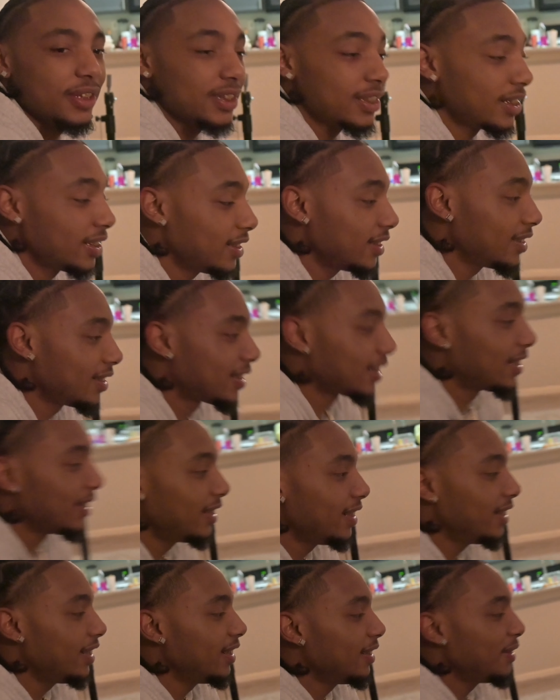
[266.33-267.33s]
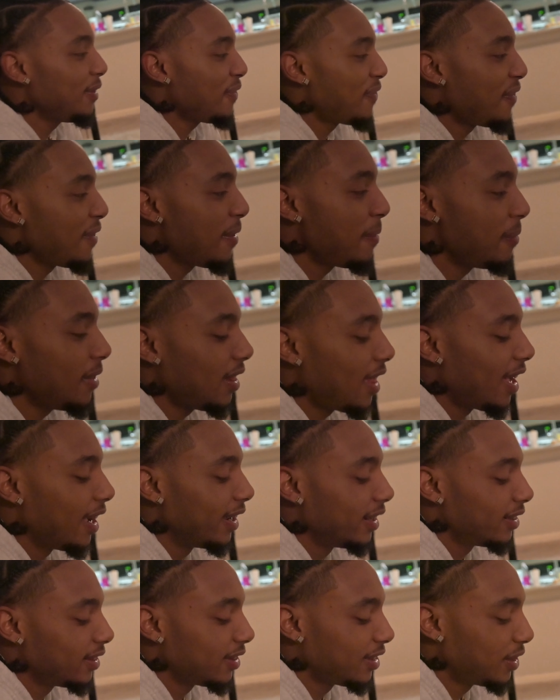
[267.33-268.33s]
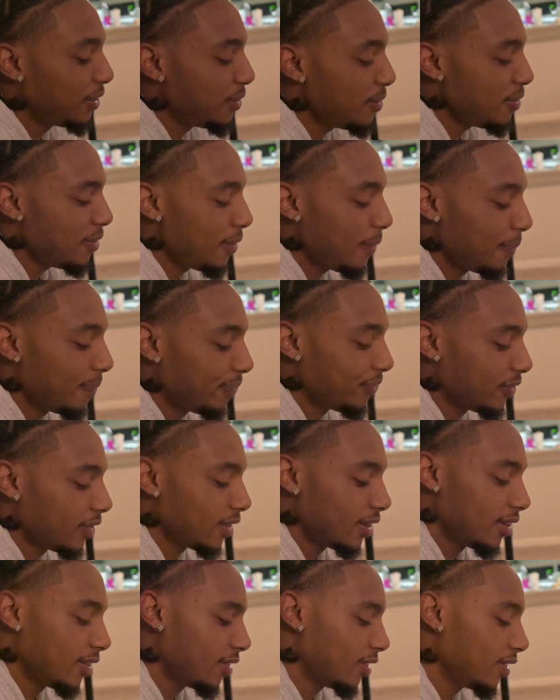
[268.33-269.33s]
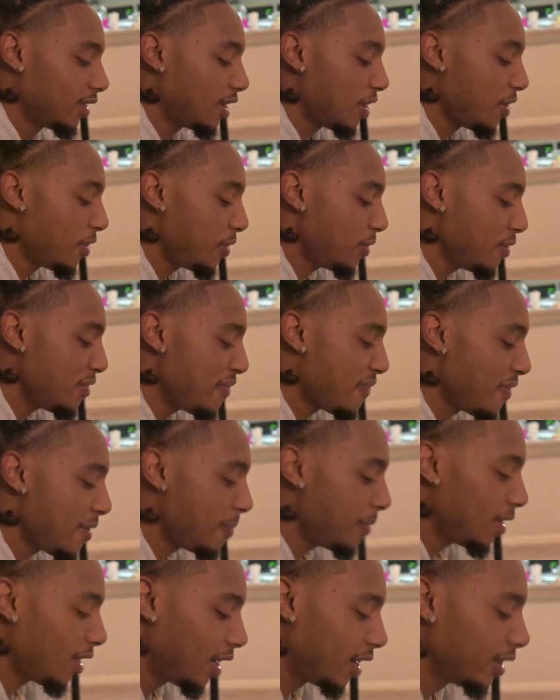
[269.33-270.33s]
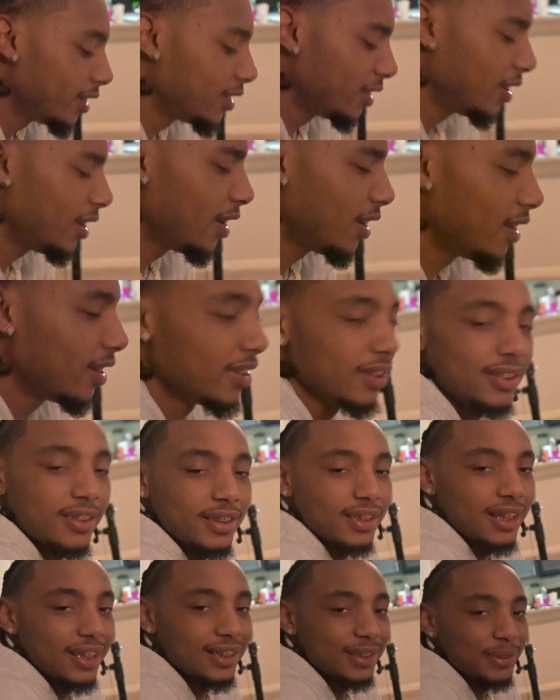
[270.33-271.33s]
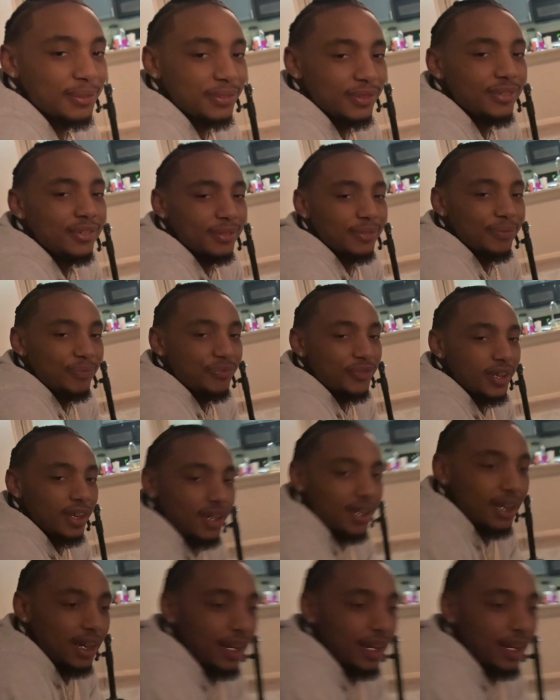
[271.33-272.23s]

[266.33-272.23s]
as she's clean, you feel me, like cute, cold, you feel me, like yeah. Uh, all right. Yeah,